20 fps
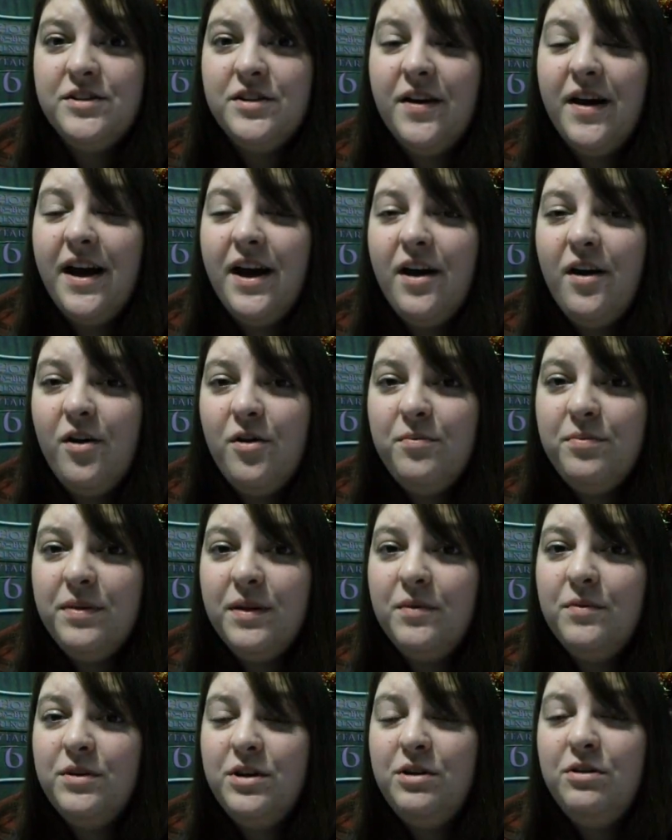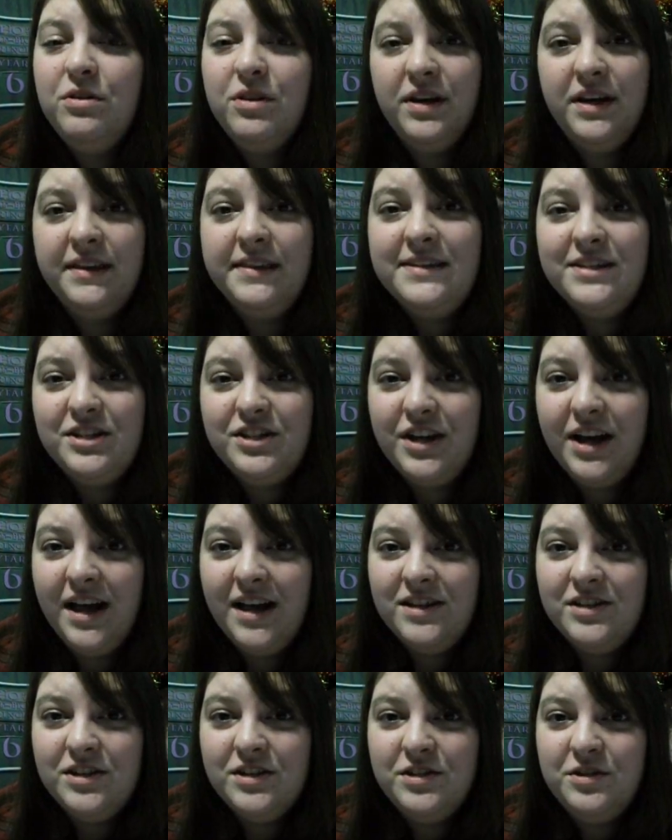so I hope that when you look at these
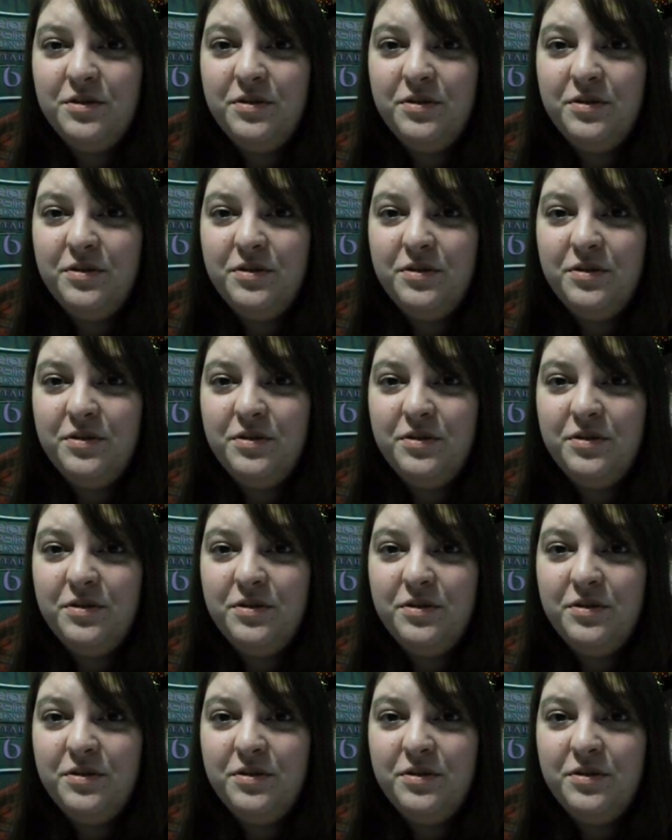challenges,